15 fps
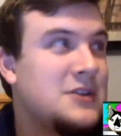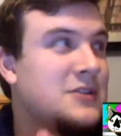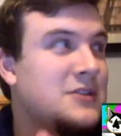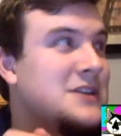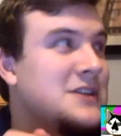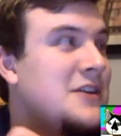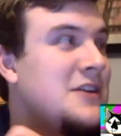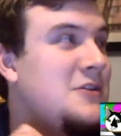the
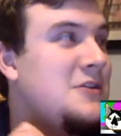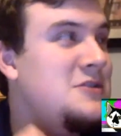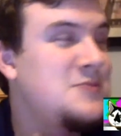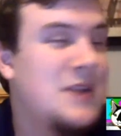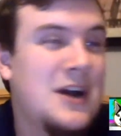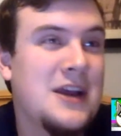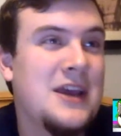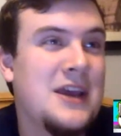Dead Oaks
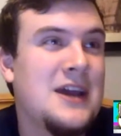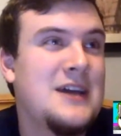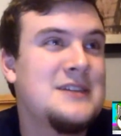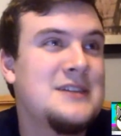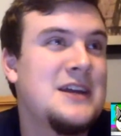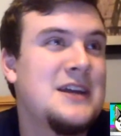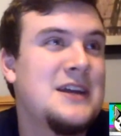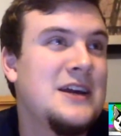
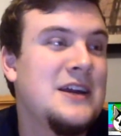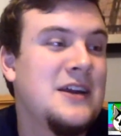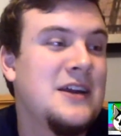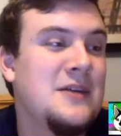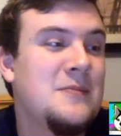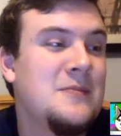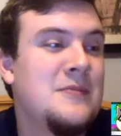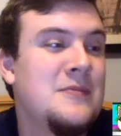Podcast.
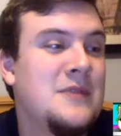I'm